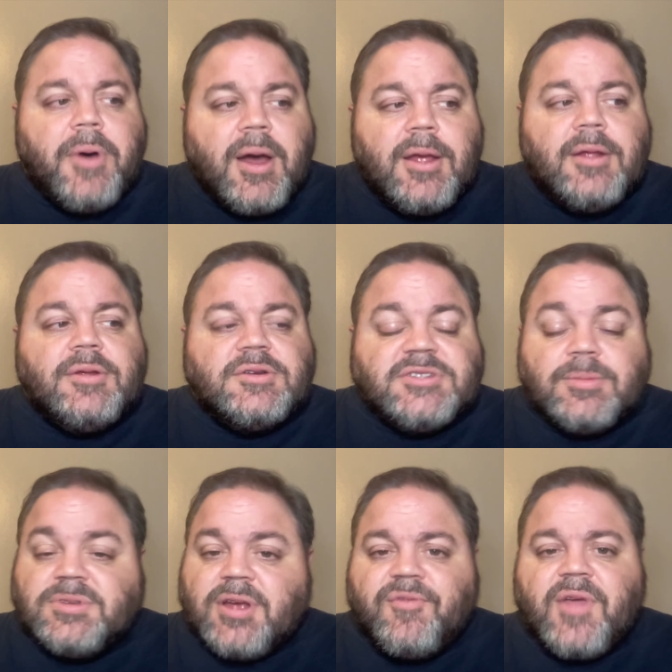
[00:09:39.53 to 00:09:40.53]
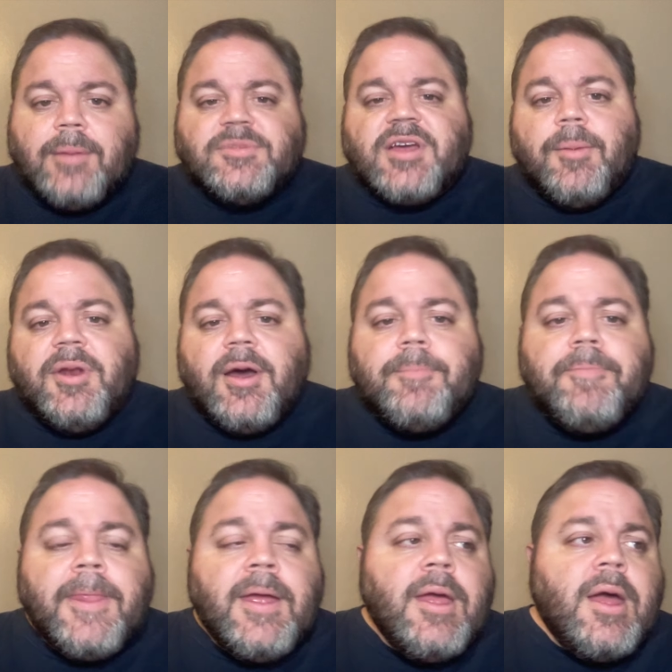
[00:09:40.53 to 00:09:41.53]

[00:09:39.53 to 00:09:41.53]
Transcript: but there's some tough games coming up.